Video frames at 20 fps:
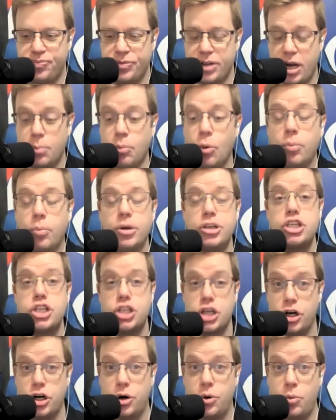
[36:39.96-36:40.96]
more
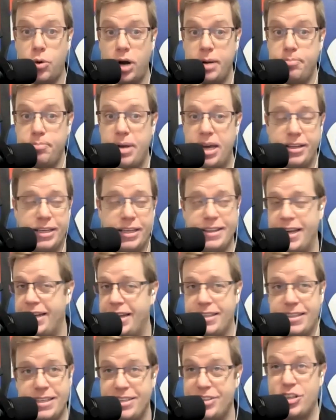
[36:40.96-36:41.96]
mature Ryan Poehling, and that
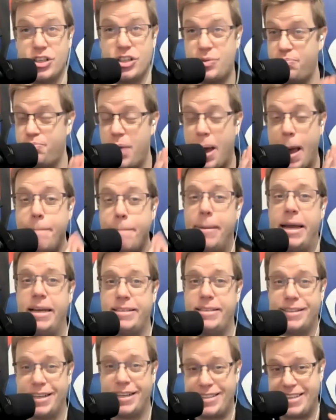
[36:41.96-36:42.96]
is just
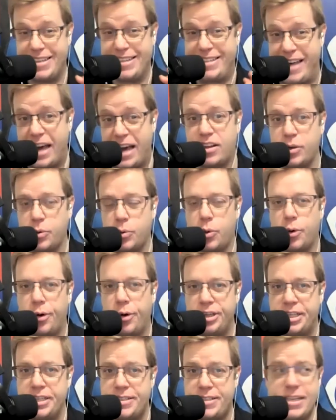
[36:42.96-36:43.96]
amazing. That's exactly what I
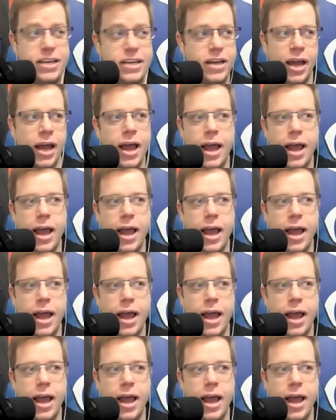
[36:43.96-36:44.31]
want to see.